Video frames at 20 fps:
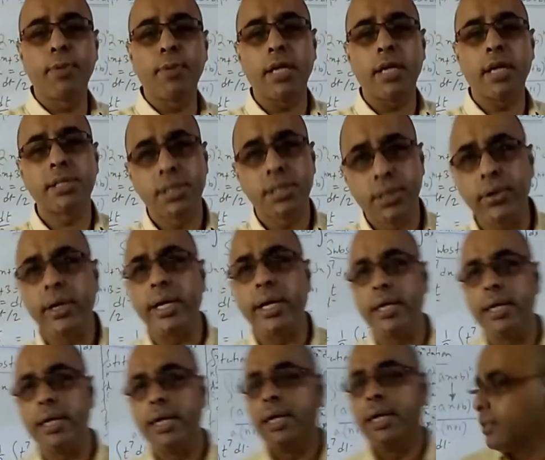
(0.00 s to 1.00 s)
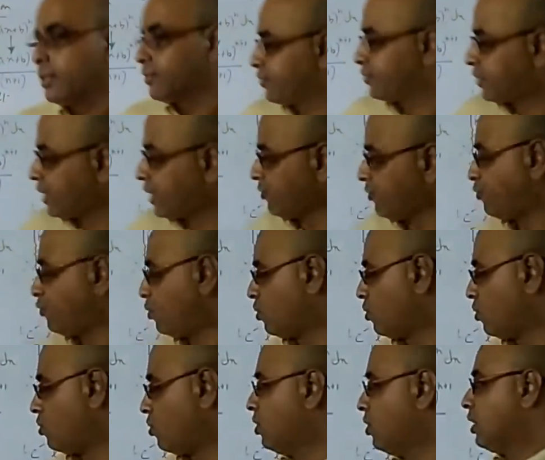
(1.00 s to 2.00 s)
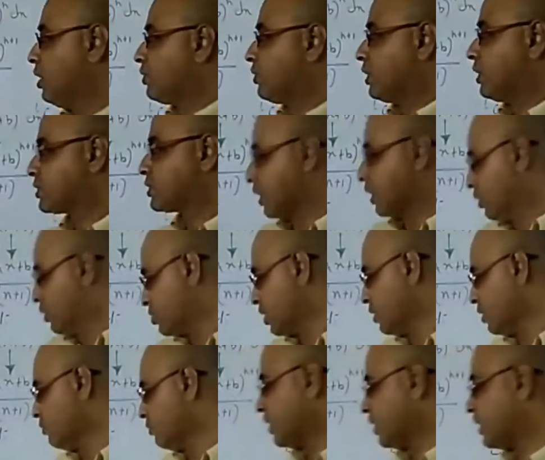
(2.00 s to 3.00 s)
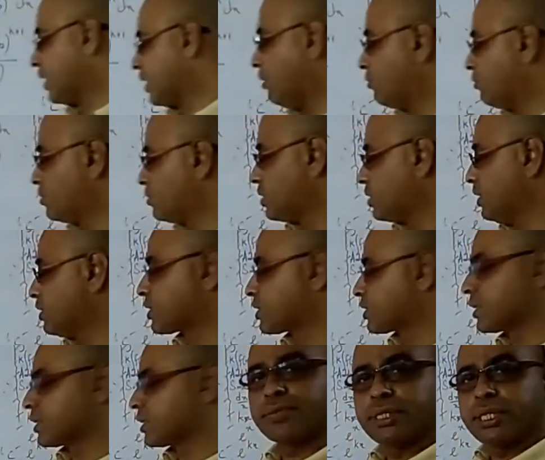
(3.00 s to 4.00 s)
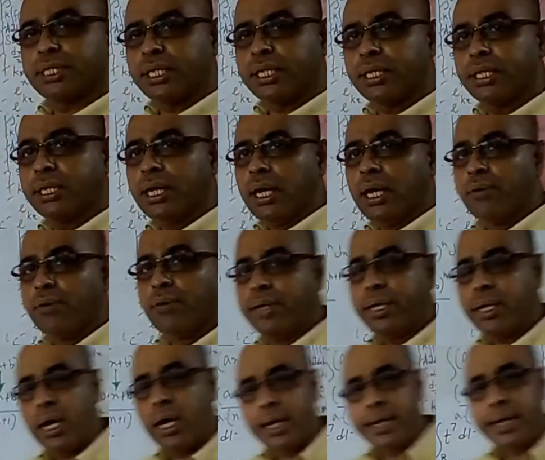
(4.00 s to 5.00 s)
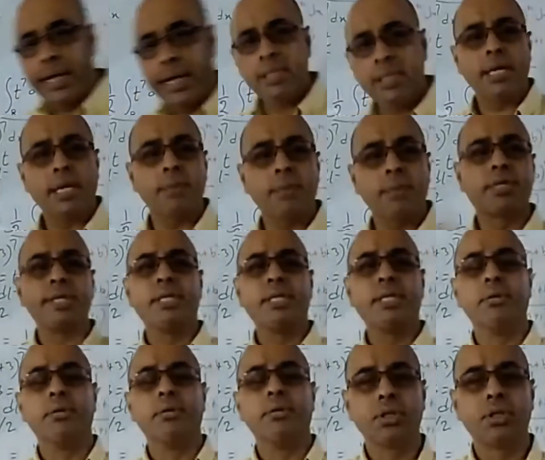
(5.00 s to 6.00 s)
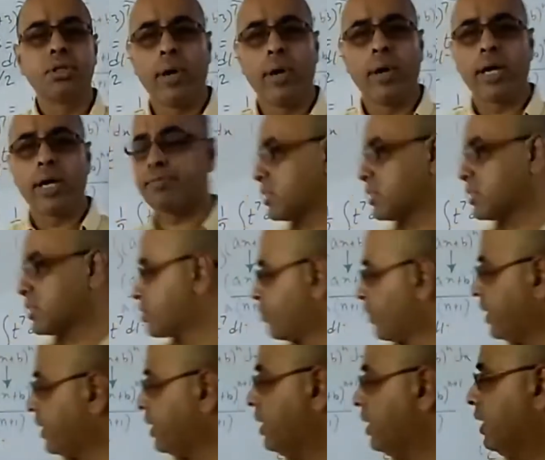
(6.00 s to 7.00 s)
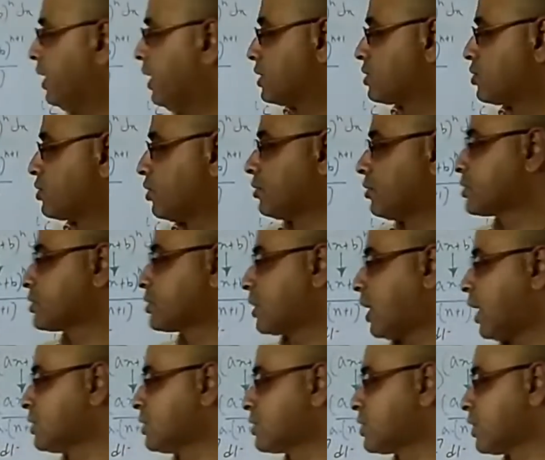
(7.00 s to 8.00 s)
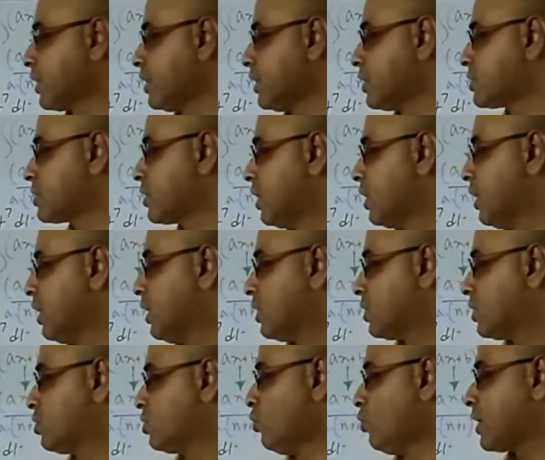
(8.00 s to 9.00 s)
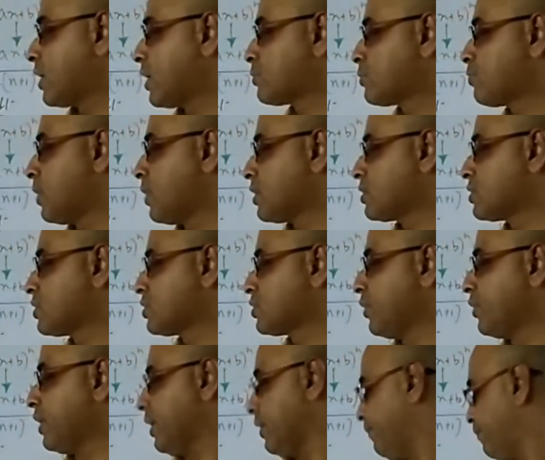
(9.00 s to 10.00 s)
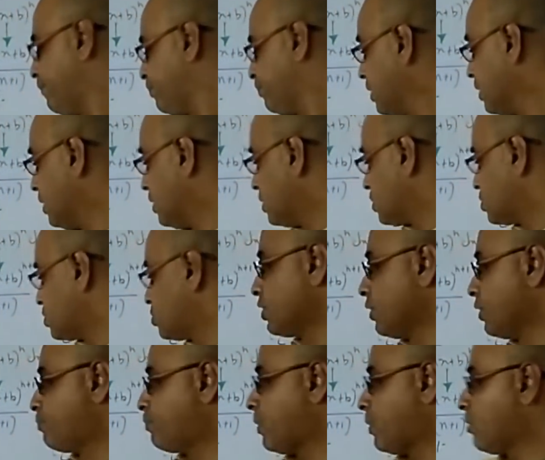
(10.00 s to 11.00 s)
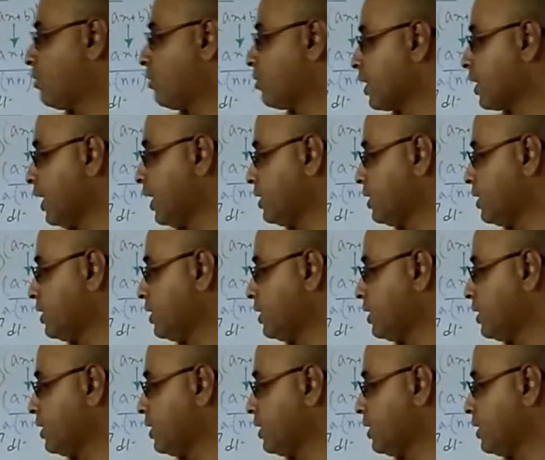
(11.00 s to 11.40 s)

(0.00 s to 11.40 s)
plus 3. Therefore, the solution becomes, instead of t, we again substitute 2x plus 3. So the answer is 2x plus 3 to the power